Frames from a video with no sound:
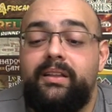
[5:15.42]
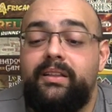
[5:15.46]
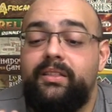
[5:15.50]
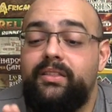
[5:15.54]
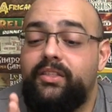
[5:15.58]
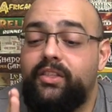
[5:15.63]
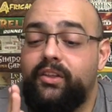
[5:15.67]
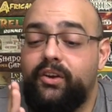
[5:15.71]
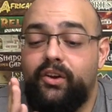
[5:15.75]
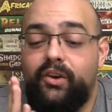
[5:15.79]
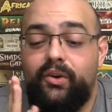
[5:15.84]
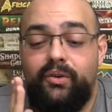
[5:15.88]

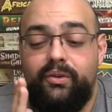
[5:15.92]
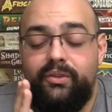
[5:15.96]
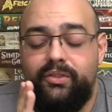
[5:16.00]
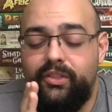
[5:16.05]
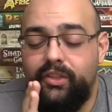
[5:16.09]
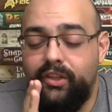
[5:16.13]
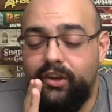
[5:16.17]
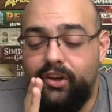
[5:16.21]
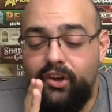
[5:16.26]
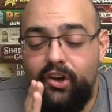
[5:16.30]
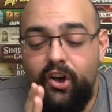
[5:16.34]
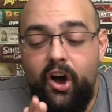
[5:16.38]
the
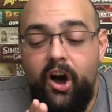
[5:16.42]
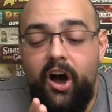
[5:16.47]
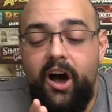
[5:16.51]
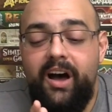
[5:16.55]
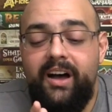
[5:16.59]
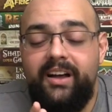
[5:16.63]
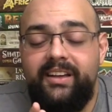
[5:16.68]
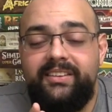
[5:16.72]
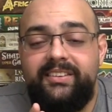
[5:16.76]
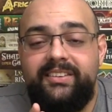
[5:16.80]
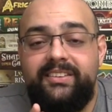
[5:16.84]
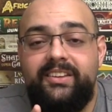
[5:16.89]
the
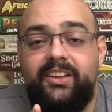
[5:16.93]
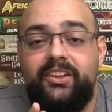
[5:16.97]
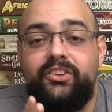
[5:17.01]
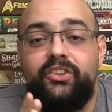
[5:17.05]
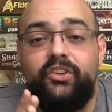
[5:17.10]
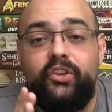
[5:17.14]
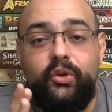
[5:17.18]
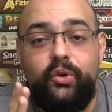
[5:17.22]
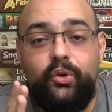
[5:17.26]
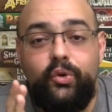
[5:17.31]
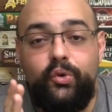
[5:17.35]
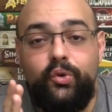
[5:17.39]
cost
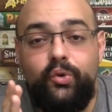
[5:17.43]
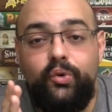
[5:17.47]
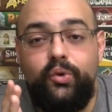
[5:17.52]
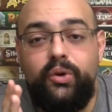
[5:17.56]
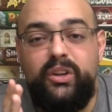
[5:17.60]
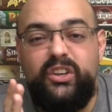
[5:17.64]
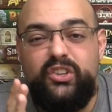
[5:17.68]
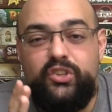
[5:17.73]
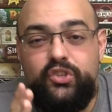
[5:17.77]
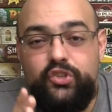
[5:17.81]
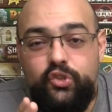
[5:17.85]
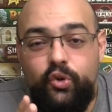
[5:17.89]
to
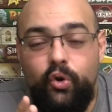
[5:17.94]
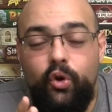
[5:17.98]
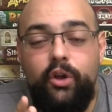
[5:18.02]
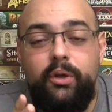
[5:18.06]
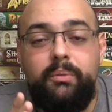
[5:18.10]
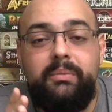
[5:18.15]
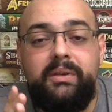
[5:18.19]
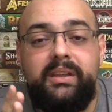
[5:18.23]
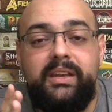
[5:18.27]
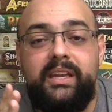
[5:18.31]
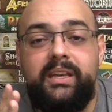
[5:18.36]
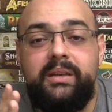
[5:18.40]

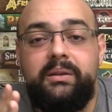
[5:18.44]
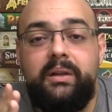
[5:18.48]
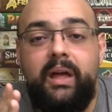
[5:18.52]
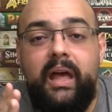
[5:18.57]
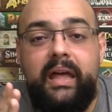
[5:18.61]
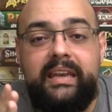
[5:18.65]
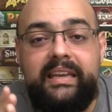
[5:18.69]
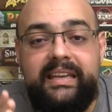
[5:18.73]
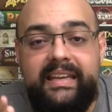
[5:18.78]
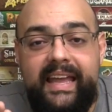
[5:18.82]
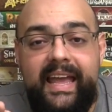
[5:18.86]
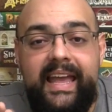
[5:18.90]
enjoyment and,
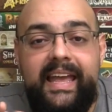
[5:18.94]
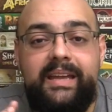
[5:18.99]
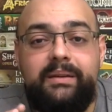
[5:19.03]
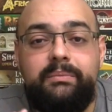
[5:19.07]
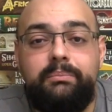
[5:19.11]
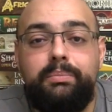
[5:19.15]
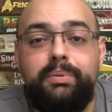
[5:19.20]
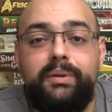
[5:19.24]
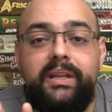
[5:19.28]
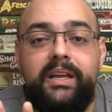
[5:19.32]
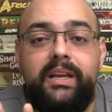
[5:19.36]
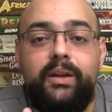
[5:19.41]
and
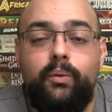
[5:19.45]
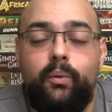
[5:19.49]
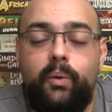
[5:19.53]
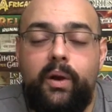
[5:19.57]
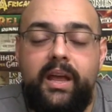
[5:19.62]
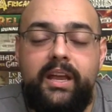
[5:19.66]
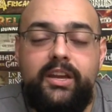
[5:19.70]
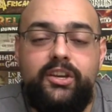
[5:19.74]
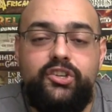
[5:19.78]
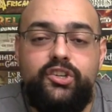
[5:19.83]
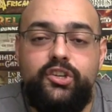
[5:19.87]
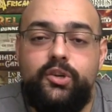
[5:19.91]
gameplay
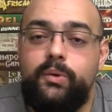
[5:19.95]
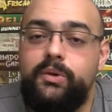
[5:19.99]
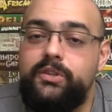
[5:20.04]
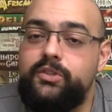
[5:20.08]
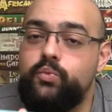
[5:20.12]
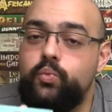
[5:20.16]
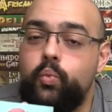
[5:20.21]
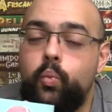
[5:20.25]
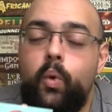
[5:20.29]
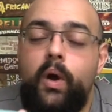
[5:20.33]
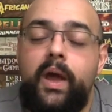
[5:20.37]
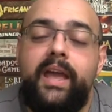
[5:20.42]
ratio
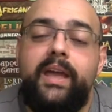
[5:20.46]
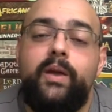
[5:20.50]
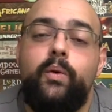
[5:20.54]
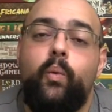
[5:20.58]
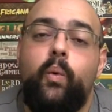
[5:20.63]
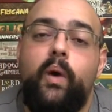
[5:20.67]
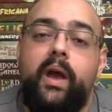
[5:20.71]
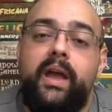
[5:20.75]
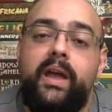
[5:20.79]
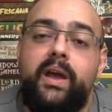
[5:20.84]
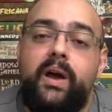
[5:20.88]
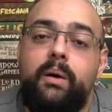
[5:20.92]
is way,
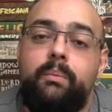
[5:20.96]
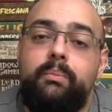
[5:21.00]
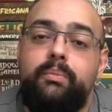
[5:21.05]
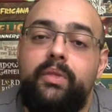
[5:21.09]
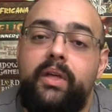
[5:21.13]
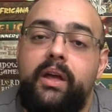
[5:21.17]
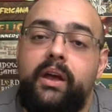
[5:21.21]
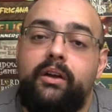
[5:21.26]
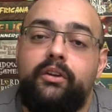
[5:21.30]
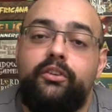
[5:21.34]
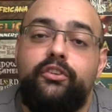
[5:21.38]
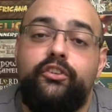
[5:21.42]
way up
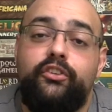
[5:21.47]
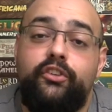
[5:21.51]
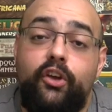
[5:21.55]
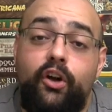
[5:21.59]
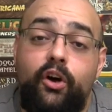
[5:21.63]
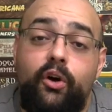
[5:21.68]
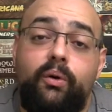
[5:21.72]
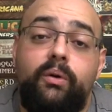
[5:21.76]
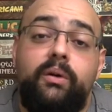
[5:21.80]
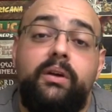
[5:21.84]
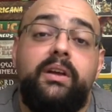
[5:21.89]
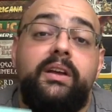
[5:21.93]
there.
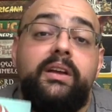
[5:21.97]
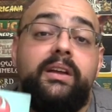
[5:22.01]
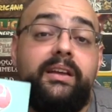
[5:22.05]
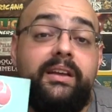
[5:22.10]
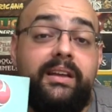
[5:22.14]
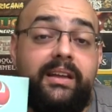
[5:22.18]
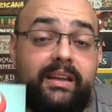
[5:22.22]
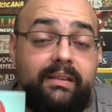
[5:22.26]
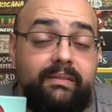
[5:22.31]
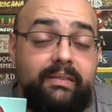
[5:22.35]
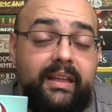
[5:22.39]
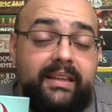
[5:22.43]
So
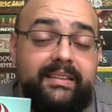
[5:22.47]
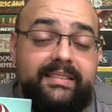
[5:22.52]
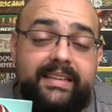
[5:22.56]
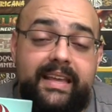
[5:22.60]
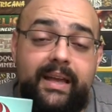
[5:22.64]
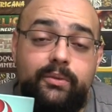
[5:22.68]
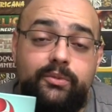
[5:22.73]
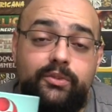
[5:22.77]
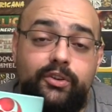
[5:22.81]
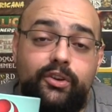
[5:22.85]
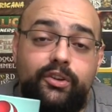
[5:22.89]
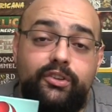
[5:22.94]
if that
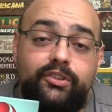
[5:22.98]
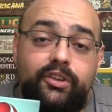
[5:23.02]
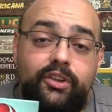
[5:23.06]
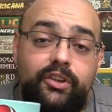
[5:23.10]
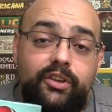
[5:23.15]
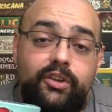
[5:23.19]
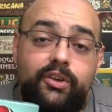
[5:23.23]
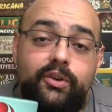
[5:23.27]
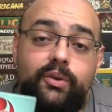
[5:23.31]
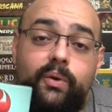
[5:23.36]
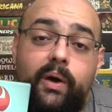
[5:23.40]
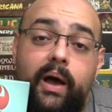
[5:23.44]
sounds good to
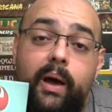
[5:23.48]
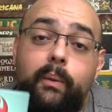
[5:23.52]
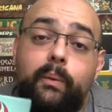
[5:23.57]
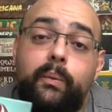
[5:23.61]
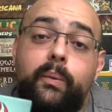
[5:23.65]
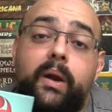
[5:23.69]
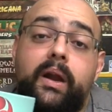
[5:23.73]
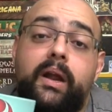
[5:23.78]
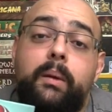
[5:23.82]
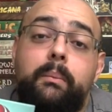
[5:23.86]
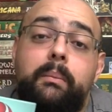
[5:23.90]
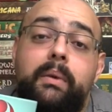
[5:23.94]
you, I would
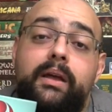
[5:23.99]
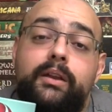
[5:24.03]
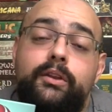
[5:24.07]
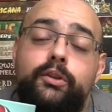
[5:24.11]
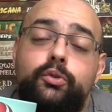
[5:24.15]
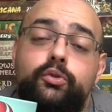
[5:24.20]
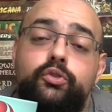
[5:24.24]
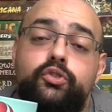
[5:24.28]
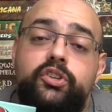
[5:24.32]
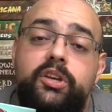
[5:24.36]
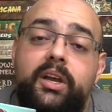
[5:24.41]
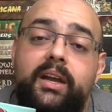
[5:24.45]
recommend
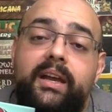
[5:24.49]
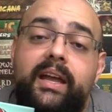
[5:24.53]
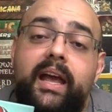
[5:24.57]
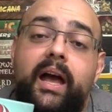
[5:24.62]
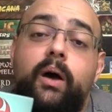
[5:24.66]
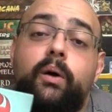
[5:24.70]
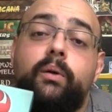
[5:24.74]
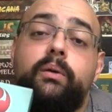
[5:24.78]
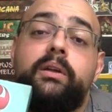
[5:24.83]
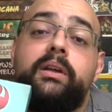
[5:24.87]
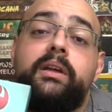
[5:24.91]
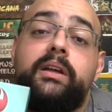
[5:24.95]
you check
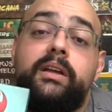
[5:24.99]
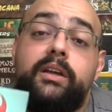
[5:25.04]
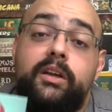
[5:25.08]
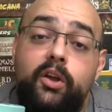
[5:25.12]
out